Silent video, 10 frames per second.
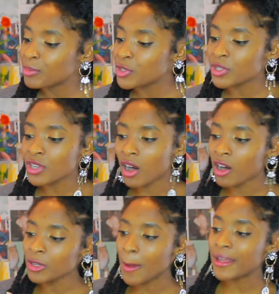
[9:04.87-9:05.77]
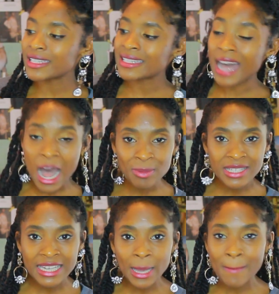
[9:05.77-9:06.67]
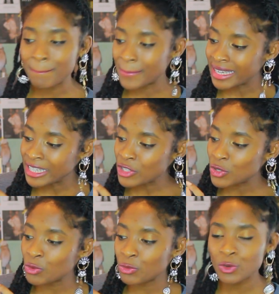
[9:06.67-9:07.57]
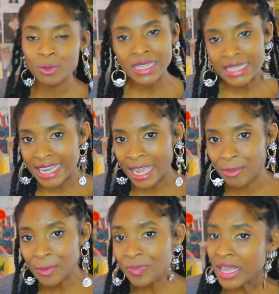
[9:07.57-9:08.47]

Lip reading: So it's called TOPSTICK Men's Grooming Tape.